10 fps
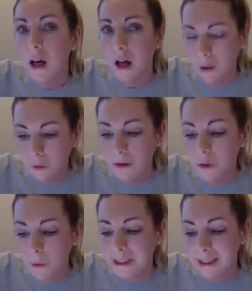At
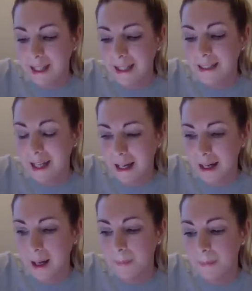1:28
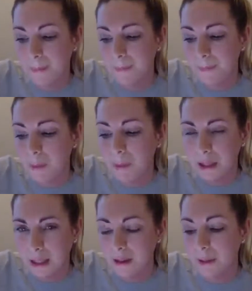a.m., a
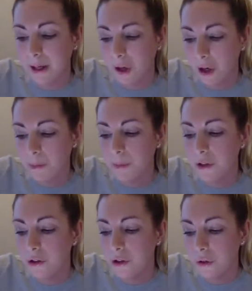policeman opened
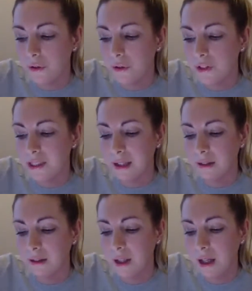the door of the
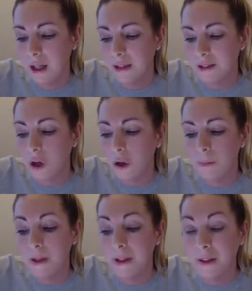cell and told
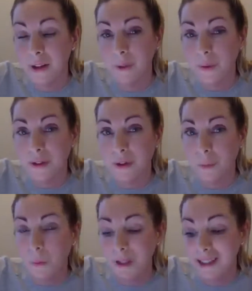me that there was
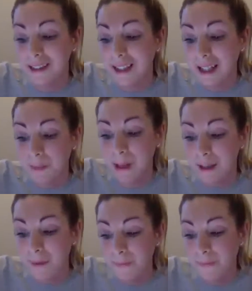someone to see
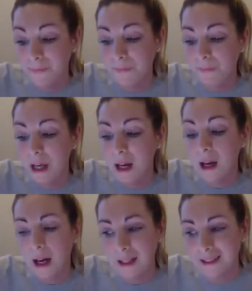me.
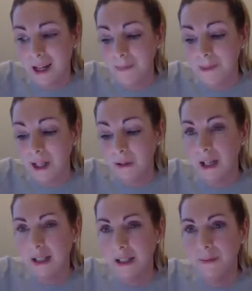I stepped
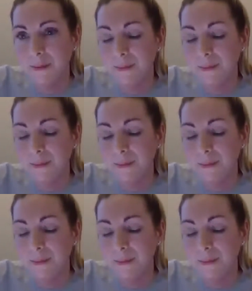outside.